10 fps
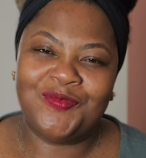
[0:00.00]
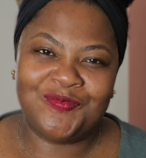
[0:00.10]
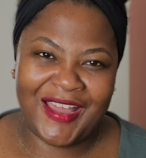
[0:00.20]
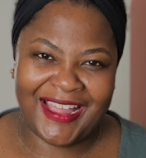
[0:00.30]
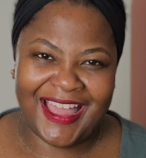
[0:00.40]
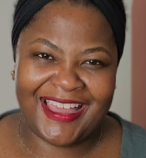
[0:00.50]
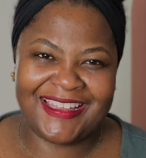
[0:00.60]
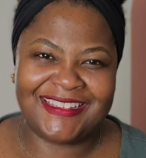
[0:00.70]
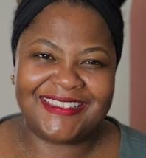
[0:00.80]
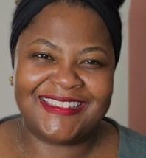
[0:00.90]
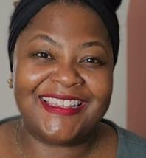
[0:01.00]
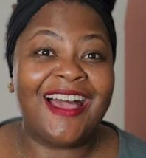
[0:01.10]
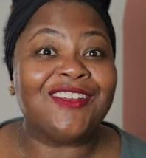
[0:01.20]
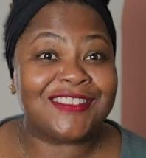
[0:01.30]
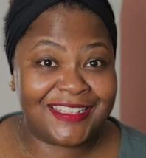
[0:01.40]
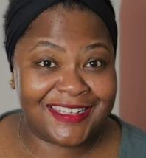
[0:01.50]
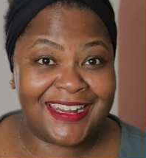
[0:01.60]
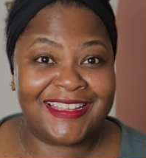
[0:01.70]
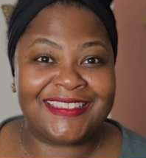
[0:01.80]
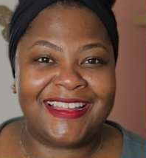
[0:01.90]
Bye guys, I'll see you
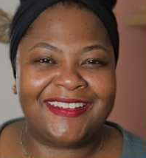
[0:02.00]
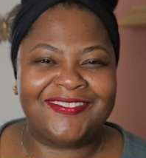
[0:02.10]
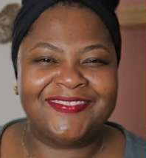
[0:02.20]
next time.